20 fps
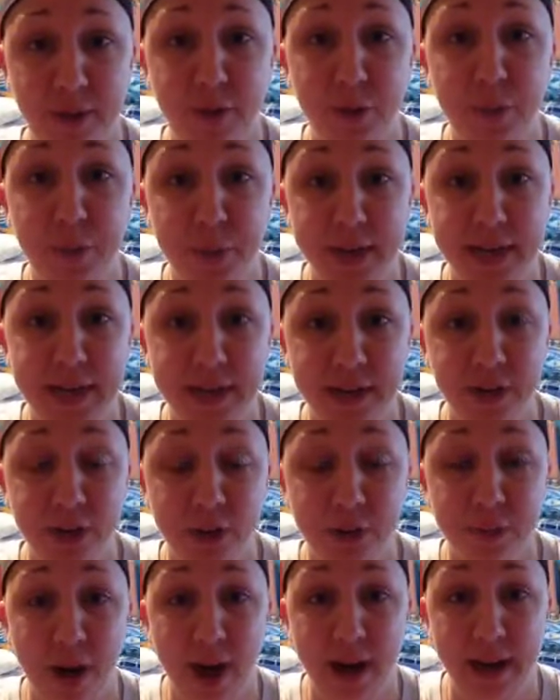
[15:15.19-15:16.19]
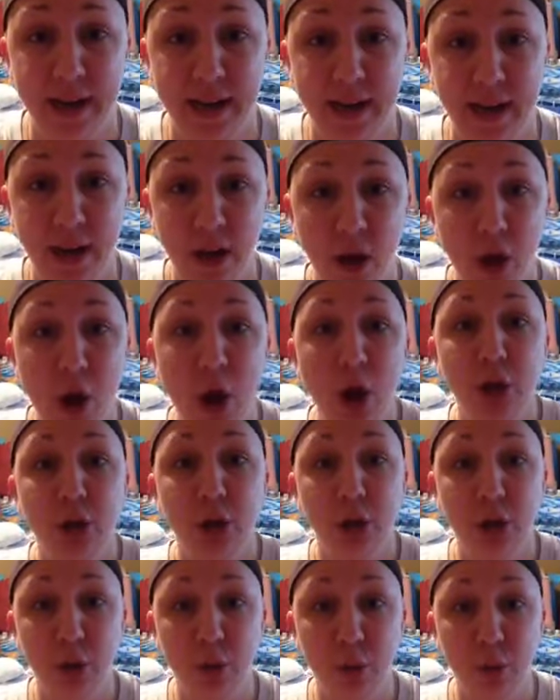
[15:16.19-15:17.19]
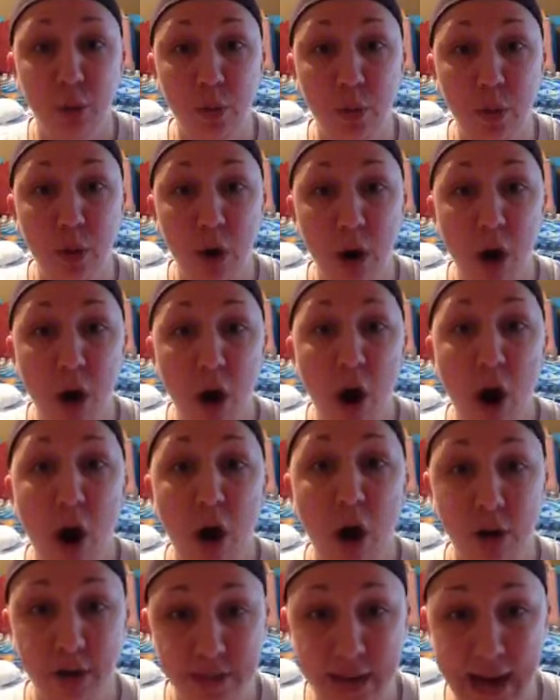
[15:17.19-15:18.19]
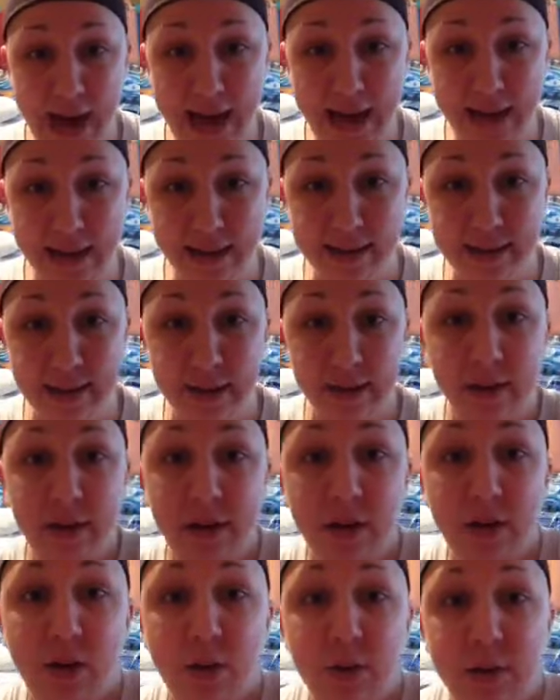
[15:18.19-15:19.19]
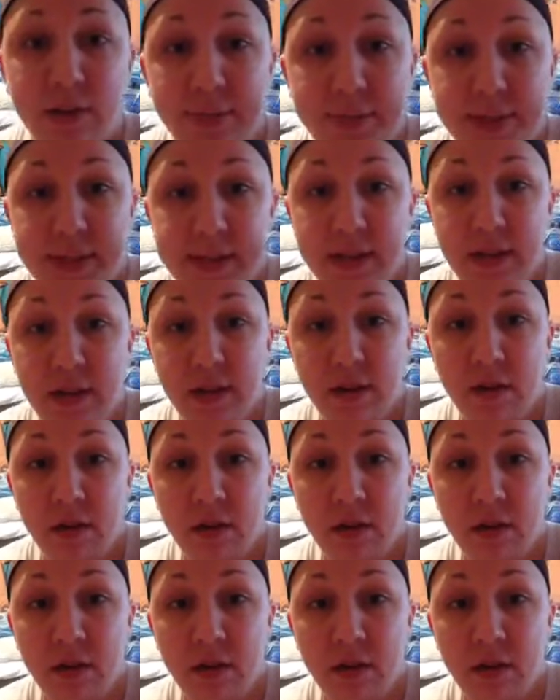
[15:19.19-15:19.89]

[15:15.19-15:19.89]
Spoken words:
If you put it in your body, you are not. Oh, let me see.